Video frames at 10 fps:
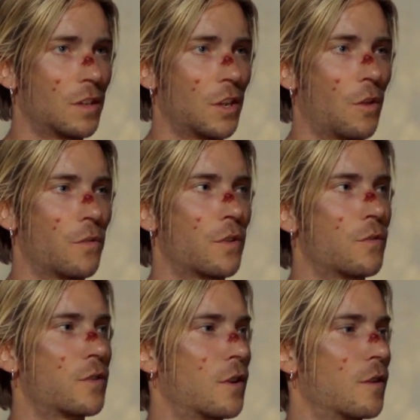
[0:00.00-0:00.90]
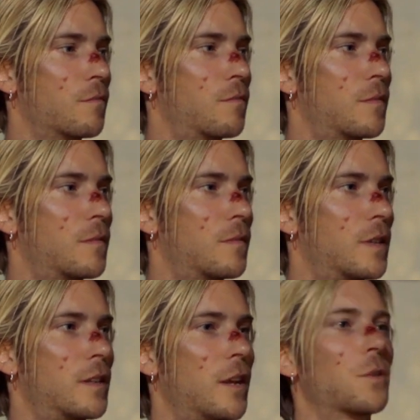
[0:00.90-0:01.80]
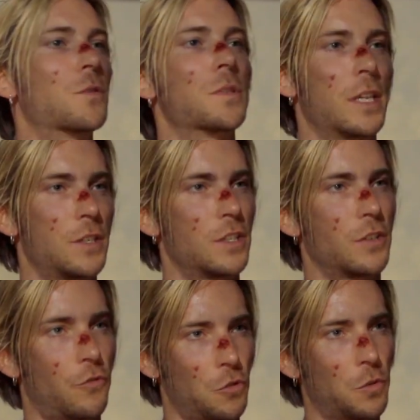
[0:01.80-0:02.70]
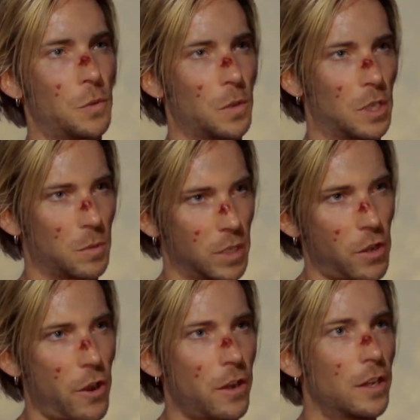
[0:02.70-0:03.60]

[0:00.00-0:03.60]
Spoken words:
you know, their characterizations of who we really, really are.